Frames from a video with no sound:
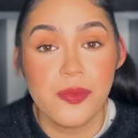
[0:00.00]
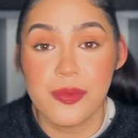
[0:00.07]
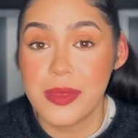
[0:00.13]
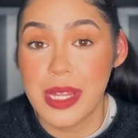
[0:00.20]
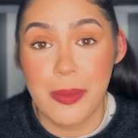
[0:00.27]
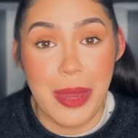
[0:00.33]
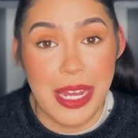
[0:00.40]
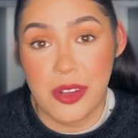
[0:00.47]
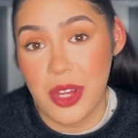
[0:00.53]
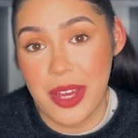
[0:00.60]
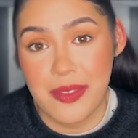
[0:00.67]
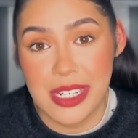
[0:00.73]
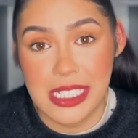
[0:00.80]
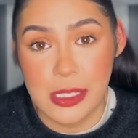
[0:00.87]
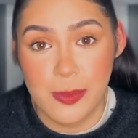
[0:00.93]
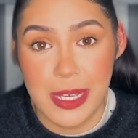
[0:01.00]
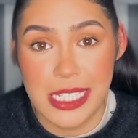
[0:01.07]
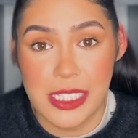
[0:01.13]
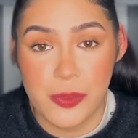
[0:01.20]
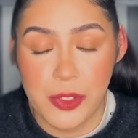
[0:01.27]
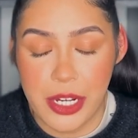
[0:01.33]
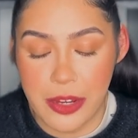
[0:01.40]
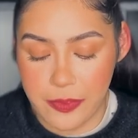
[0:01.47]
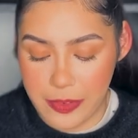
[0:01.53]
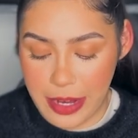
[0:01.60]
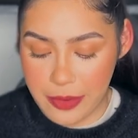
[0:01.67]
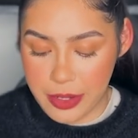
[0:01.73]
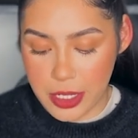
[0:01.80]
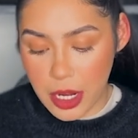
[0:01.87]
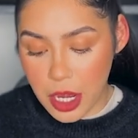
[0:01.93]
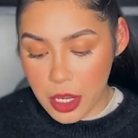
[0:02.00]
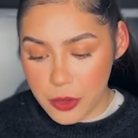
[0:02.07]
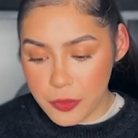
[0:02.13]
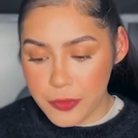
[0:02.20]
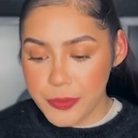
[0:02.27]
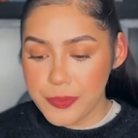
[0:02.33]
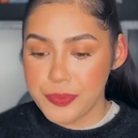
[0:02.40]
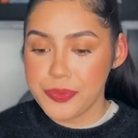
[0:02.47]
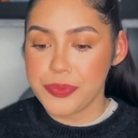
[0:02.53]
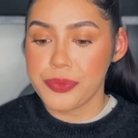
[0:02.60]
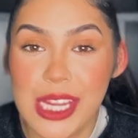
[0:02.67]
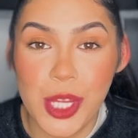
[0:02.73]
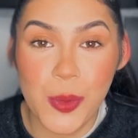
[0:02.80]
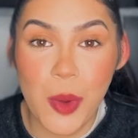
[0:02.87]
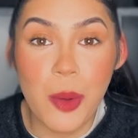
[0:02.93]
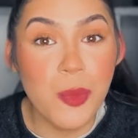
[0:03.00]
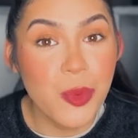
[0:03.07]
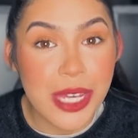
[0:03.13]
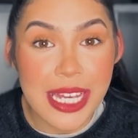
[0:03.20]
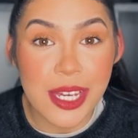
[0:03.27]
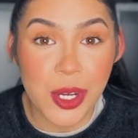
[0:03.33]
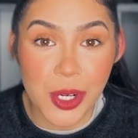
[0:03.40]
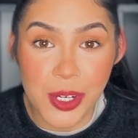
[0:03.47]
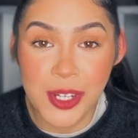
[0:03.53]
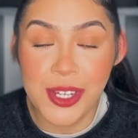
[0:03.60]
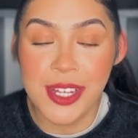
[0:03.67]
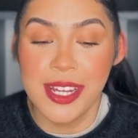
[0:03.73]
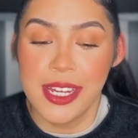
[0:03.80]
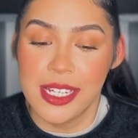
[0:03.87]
they might not have any space for it, fair enough. The one we got